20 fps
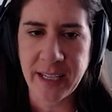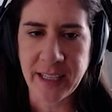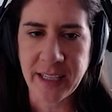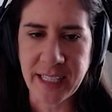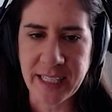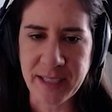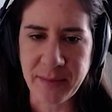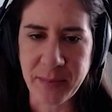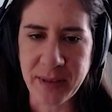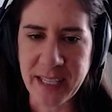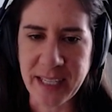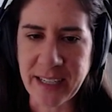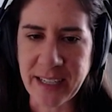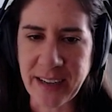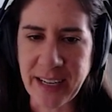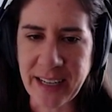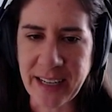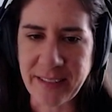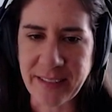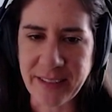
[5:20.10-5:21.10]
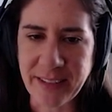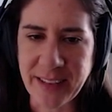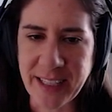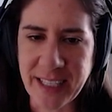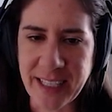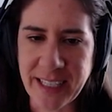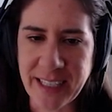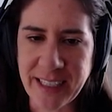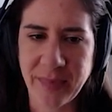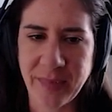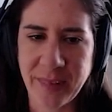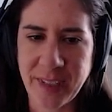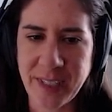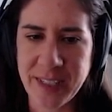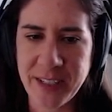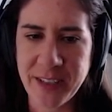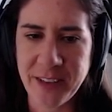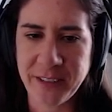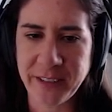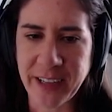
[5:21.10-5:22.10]
of like to play around with it. There's
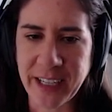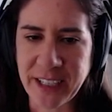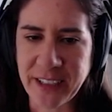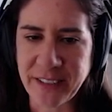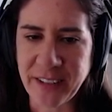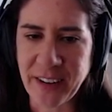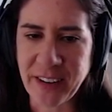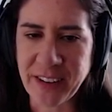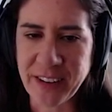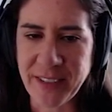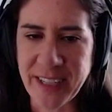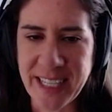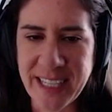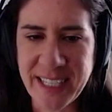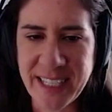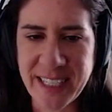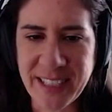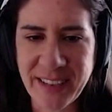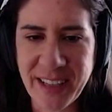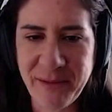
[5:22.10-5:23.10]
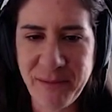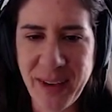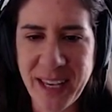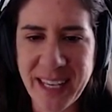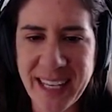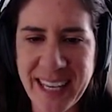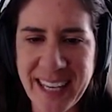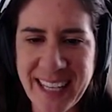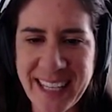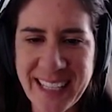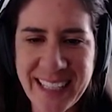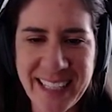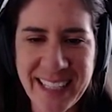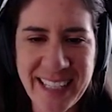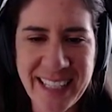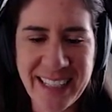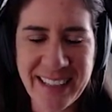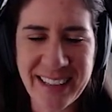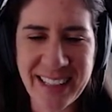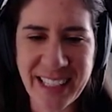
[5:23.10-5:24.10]
no right or wrong way to make a
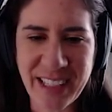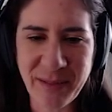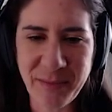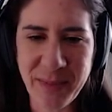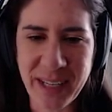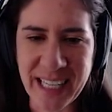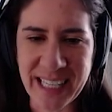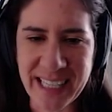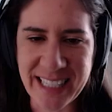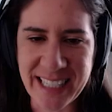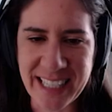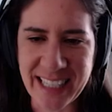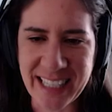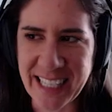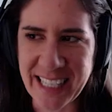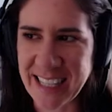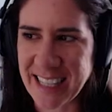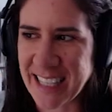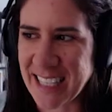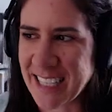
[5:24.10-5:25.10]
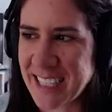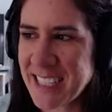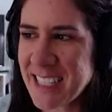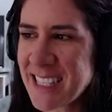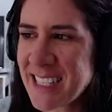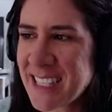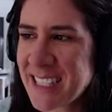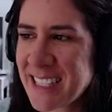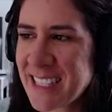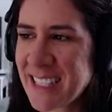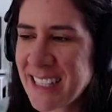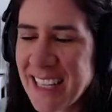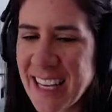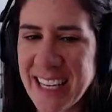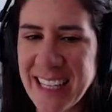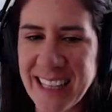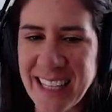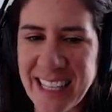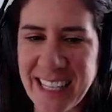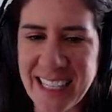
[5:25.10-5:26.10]
cute little painting like this. I
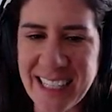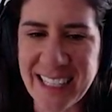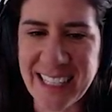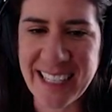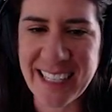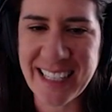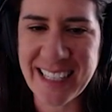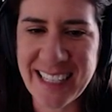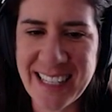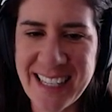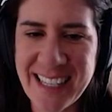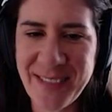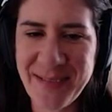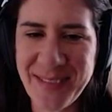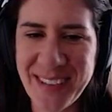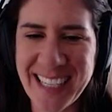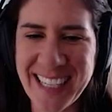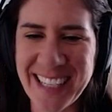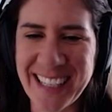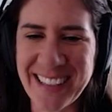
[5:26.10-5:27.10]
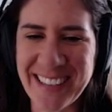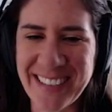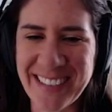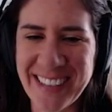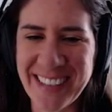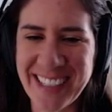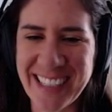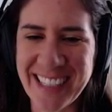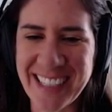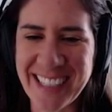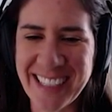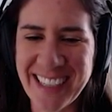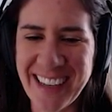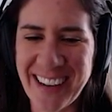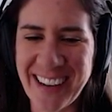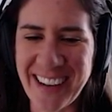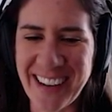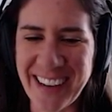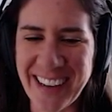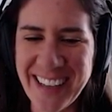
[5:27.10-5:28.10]
like it. Super cute. Look at her.
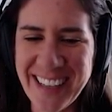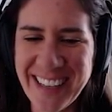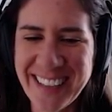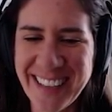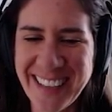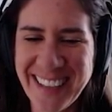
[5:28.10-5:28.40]
Aw.